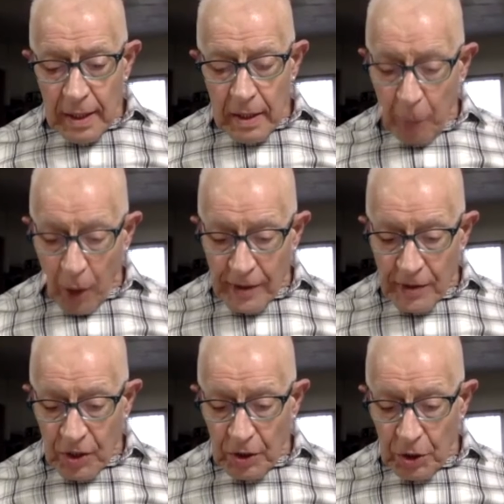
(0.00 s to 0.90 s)

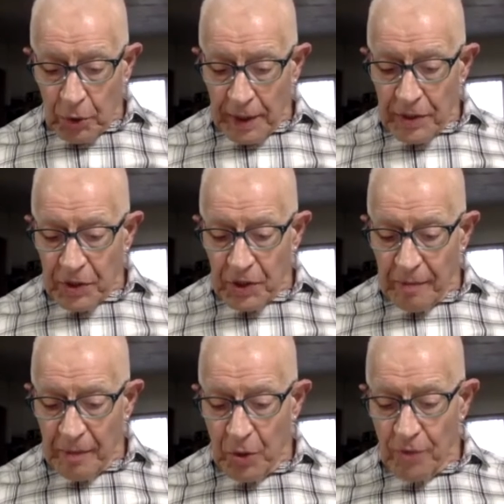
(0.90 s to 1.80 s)
sparked
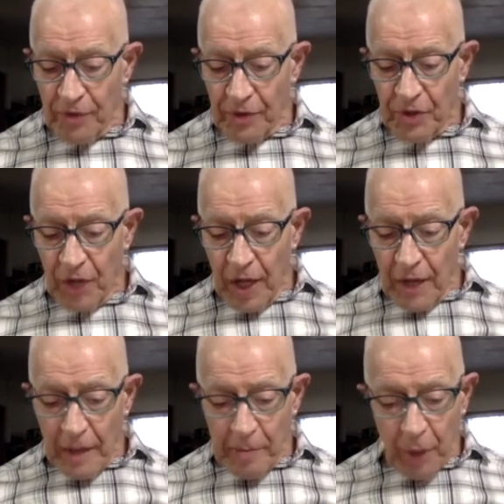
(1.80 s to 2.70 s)
choices and maneuvers
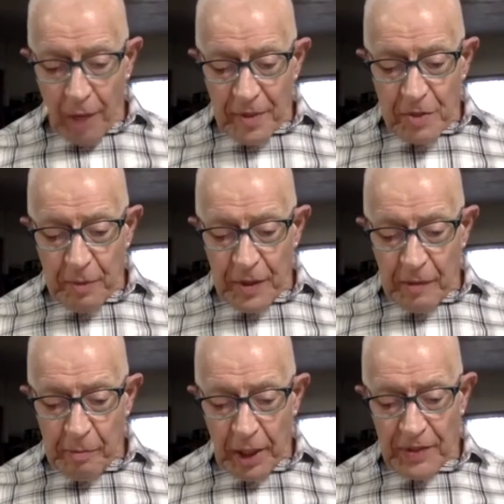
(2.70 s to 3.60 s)
that promised me
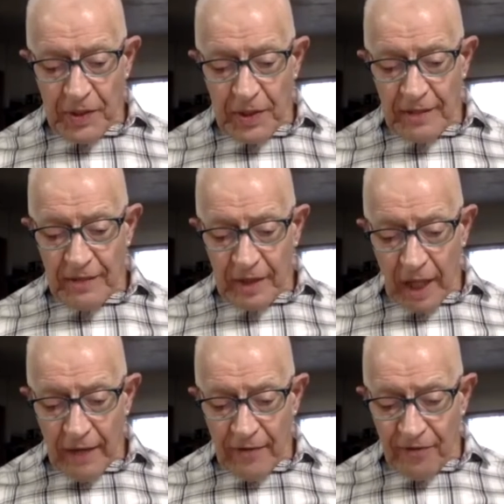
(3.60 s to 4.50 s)
the blessings of a
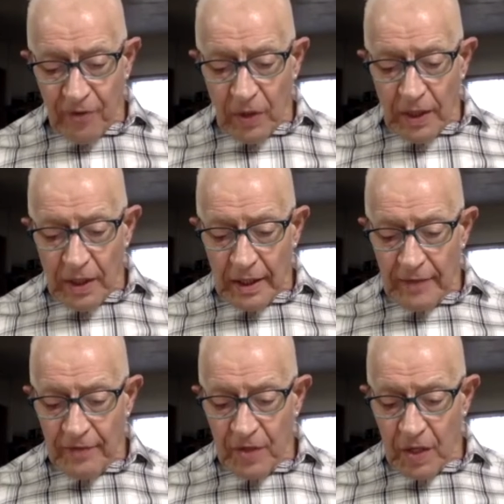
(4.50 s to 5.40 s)
life fully
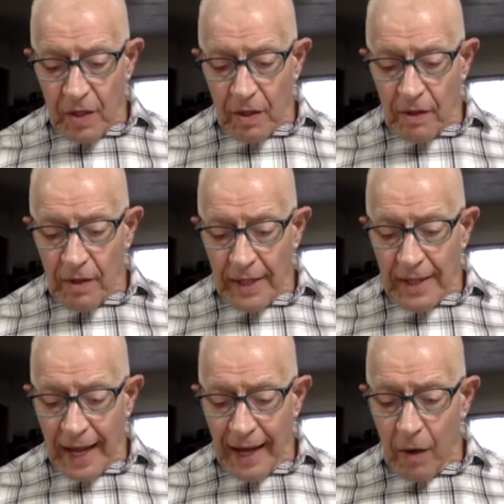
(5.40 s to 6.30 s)
lived here and
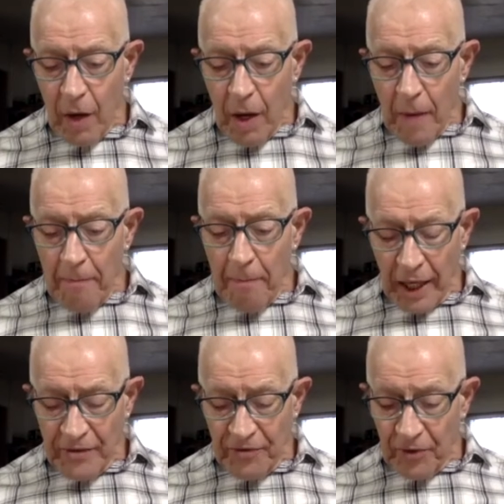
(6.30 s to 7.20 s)
now,
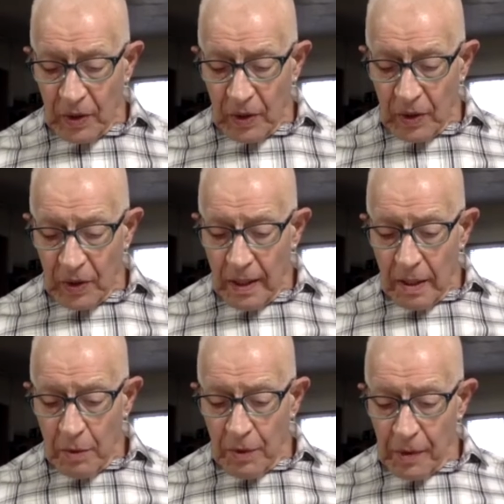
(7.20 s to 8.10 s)
mindfully,
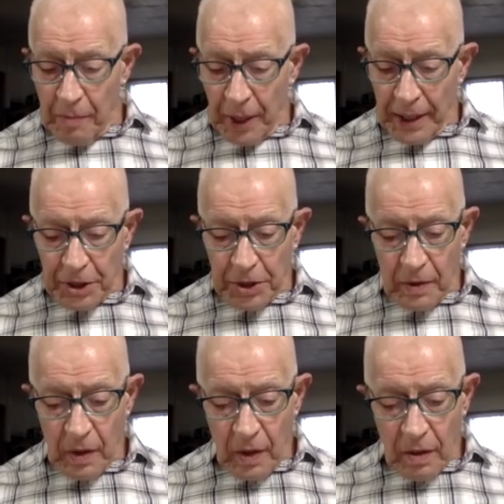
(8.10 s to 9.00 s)
with
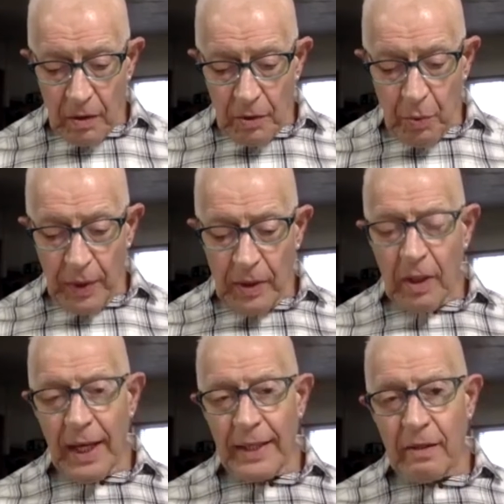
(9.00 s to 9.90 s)
compassion,
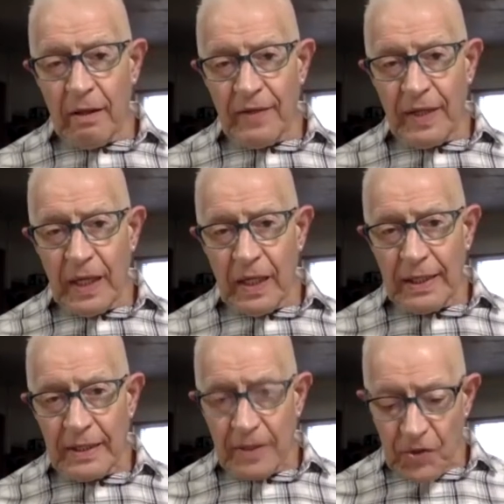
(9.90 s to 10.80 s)
goodwill, and loving
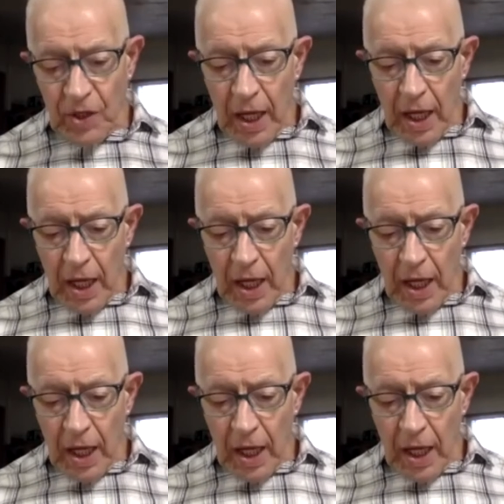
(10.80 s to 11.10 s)
kindness.